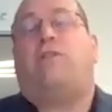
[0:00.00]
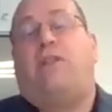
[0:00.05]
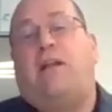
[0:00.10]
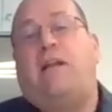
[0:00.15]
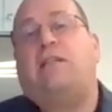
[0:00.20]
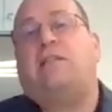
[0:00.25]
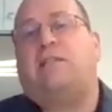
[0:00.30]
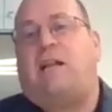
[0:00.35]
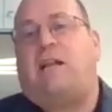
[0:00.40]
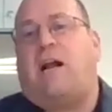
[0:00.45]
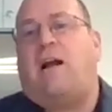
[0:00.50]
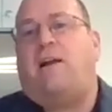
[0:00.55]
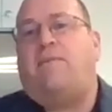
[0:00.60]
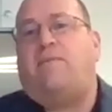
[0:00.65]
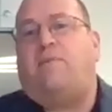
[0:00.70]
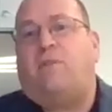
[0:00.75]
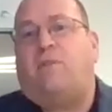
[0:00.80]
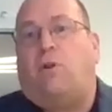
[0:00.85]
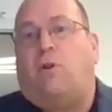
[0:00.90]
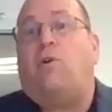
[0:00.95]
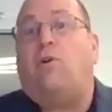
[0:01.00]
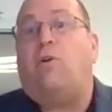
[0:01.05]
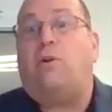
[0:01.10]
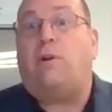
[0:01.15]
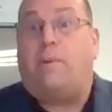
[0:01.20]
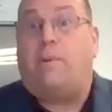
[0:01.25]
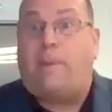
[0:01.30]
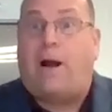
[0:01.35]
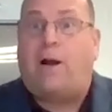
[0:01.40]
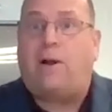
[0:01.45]
the things that I've
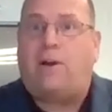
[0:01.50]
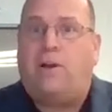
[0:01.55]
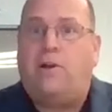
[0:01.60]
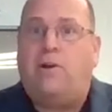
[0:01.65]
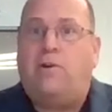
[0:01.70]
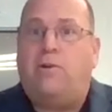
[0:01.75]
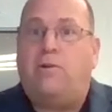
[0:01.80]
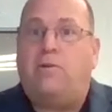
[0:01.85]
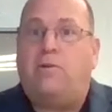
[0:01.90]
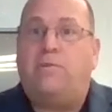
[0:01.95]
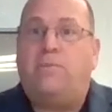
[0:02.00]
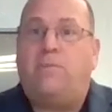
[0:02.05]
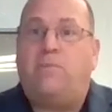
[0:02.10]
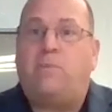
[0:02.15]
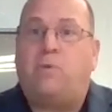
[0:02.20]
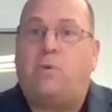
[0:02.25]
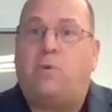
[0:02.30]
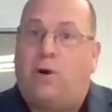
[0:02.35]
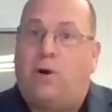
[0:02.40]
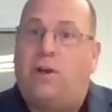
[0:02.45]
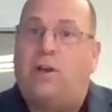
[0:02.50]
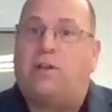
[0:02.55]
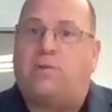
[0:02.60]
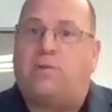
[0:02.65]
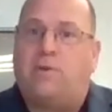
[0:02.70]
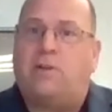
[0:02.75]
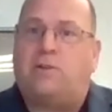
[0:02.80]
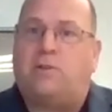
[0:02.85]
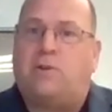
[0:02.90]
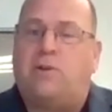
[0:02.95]
learned about you during
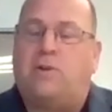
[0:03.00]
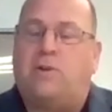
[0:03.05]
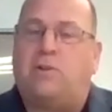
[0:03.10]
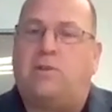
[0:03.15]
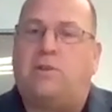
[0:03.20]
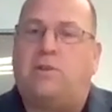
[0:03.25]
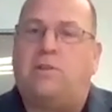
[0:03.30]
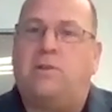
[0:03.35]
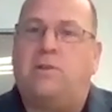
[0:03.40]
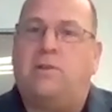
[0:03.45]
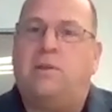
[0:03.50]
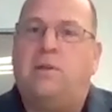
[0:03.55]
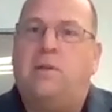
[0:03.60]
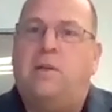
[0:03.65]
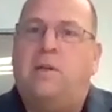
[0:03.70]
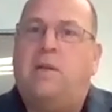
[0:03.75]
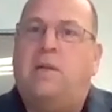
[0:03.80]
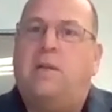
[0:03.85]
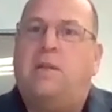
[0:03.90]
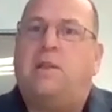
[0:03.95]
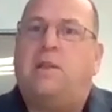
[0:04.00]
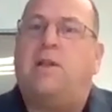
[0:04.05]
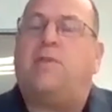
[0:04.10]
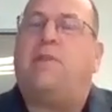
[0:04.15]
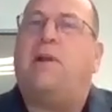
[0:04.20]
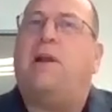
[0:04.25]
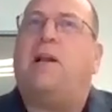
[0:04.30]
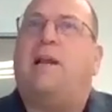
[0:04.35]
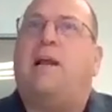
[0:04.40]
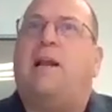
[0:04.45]
this research, the
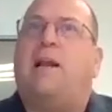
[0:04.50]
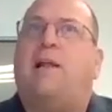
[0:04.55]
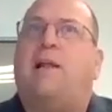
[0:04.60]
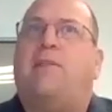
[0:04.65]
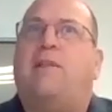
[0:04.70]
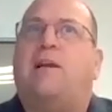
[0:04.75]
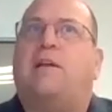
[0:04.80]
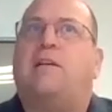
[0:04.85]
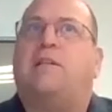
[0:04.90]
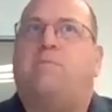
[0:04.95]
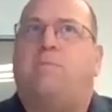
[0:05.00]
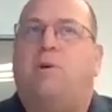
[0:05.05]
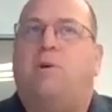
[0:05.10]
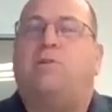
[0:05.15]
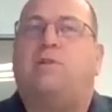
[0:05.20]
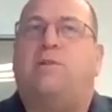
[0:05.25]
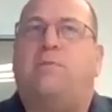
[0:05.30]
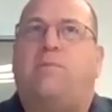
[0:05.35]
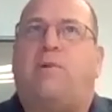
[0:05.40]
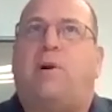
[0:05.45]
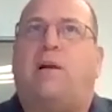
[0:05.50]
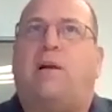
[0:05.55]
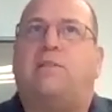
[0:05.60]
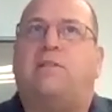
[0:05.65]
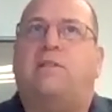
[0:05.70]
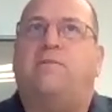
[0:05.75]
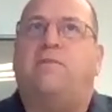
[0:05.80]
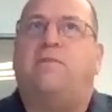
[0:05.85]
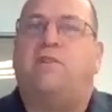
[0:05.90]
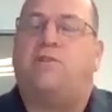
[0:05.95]
thing that I think is most
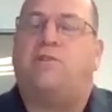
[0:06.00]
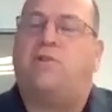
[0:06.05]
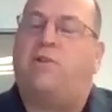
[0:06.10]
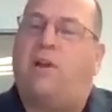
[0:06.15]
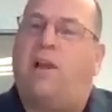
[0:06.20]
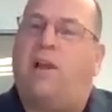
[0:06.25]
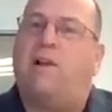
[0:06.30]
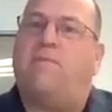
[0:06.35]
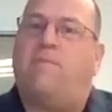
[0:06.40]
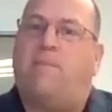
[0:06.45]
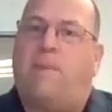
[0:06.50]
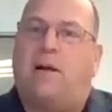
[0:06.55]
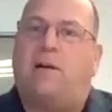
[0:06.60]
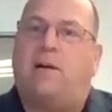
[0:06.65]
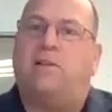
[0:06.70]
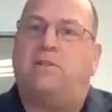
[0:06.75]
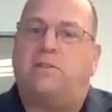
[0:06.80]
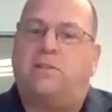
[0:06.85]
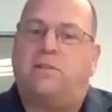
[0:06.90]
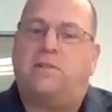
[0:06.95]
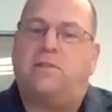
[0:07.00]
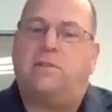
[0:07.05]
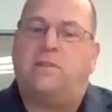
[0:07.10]
impressive is your life balance.